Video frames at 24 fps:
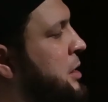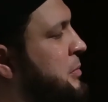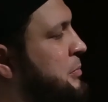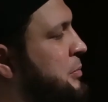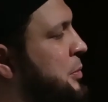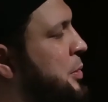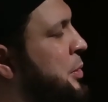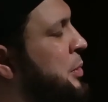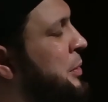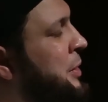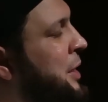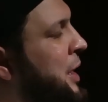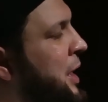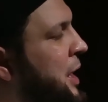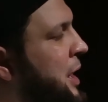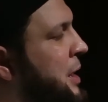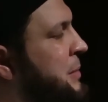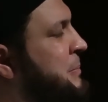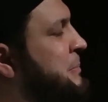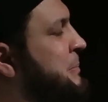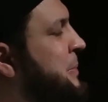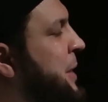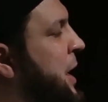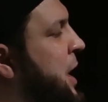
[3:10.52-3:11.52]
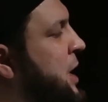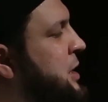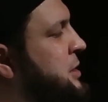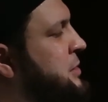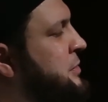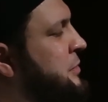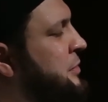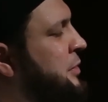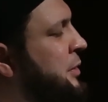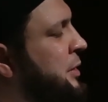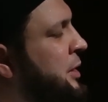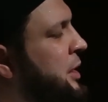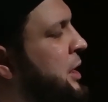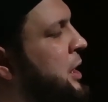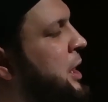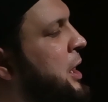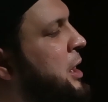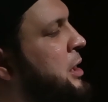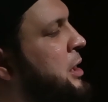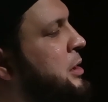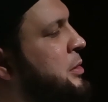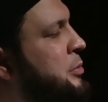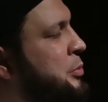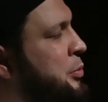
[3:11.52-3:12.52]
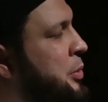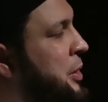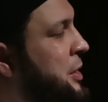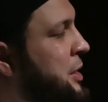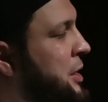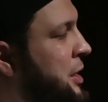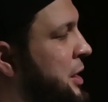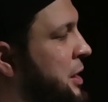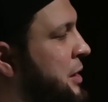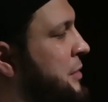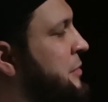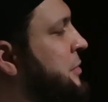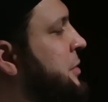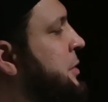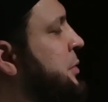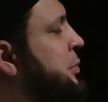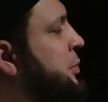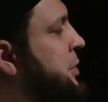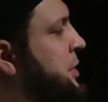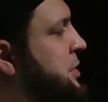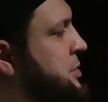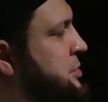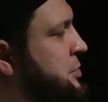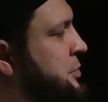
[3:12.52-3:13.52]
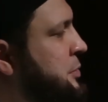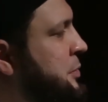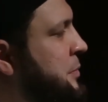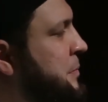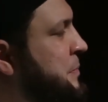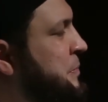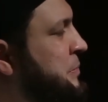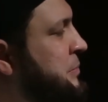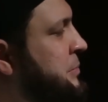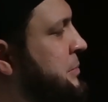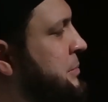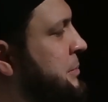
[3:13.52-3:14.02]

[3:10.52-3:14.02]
and more impactful in whatever we do,